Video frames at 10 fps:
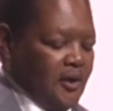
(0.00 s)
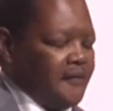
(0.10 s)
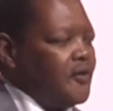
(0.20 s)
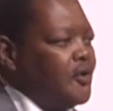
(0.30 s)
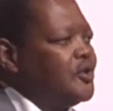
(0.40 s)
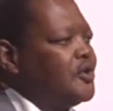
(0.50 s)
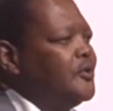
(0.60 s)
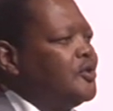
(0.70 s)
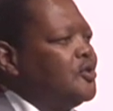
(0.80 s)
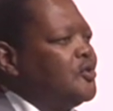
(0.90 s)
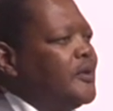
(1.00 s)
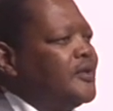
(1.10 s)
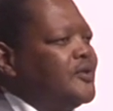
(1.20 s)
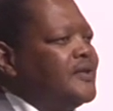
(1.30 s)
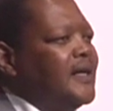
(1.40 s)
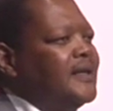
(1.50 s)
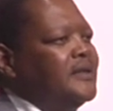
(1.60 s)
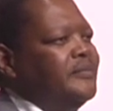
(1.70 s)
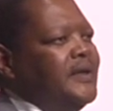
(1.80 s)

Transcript: of contributing towards society,